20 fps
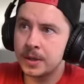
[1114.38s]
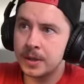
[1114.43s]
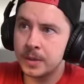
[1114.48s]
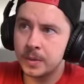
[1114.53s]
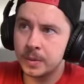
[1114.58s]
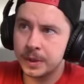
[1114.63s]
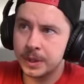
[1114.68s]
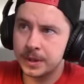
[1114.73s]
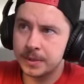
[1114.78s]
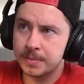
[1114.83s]

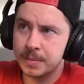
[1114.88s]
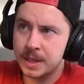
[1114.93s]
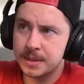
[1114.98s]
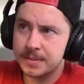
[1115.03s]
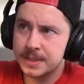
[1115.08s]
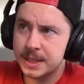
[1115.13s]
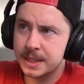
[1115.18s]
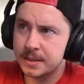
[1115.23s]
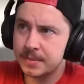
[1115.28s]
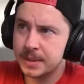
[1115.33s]
Queen on the bottom
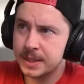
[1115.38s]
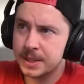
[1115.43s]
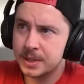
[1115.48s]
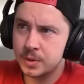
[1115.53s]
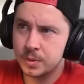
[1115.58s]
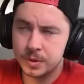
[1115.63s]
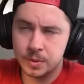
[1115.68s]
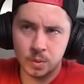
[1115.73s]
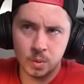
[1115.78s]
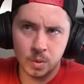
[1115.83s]
side of the base
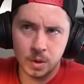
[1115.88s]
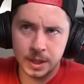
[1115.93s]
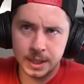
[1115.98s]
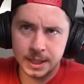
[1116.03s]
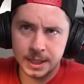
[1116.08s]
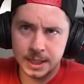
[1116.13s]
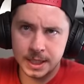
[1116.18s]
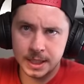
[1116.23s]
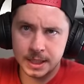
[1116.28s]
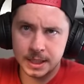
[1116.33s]
with 1
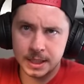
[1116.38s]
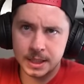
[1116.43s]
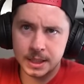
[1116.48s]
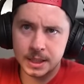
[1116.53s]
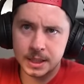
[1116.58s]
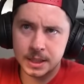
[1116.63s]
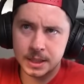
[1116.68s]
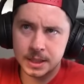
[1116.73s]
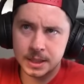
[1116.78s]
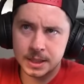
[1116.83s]
yeti
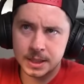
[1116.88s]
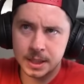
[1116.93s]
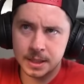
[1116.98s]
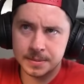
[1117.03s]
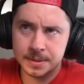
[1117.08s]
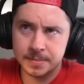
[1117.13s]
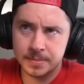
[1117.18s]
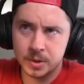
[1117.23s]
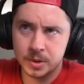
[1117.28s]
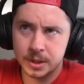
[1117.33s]
to help
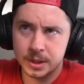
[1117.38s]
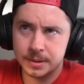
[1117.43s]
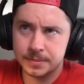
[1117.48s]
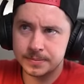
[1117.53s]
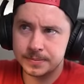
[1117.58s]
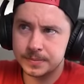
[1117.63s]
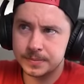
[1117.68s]
support.